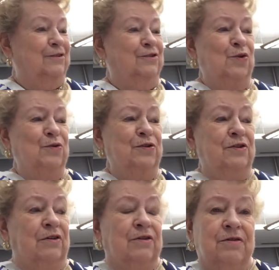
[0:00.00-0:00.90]

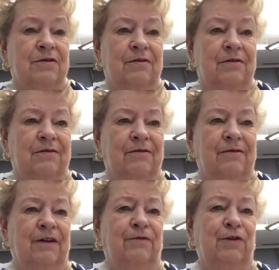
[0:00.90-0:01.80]
Toasters.
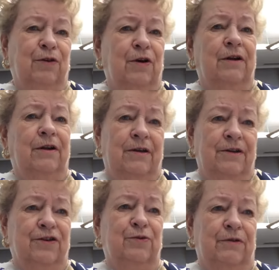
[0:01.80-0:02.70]
Have you thought of the
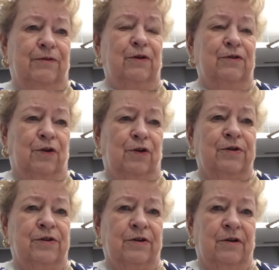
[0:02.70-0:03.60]
history of your
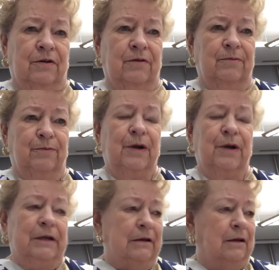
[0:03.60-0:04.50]
toaster?
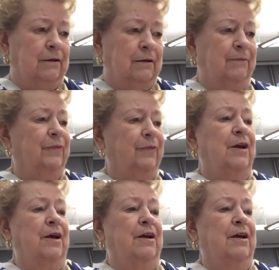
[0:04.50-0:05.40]
Probably not.
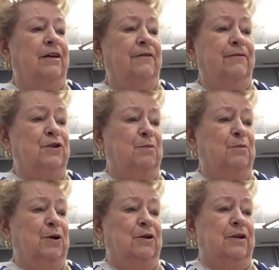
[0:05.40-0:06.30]
They first
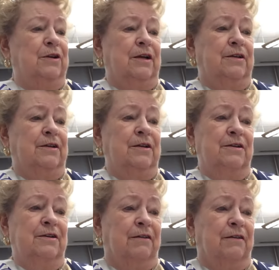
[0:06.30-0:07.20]
appeared in
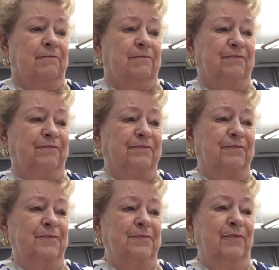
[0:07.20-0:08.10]
1910.
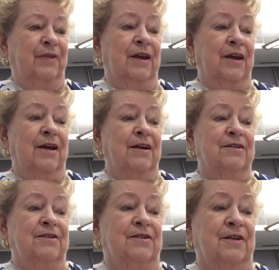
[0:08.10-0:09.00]

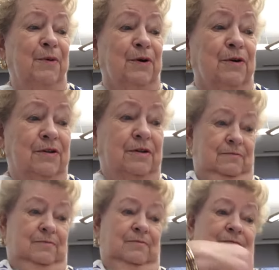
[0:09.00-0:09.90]
Zippers
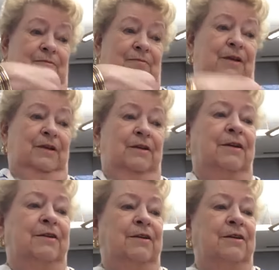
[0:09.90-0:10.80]
in
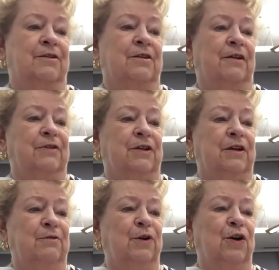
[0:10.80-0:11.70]

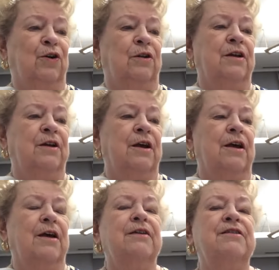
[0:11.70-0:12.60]
1917 were called
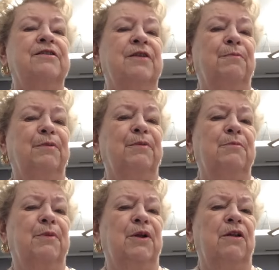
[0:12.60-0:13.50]

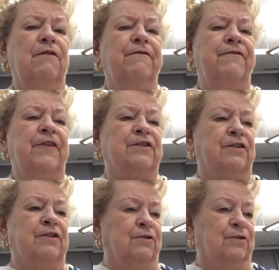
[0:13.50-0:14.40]
separable
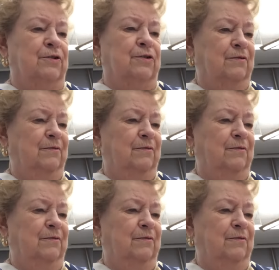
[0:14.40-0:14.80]
fasteners.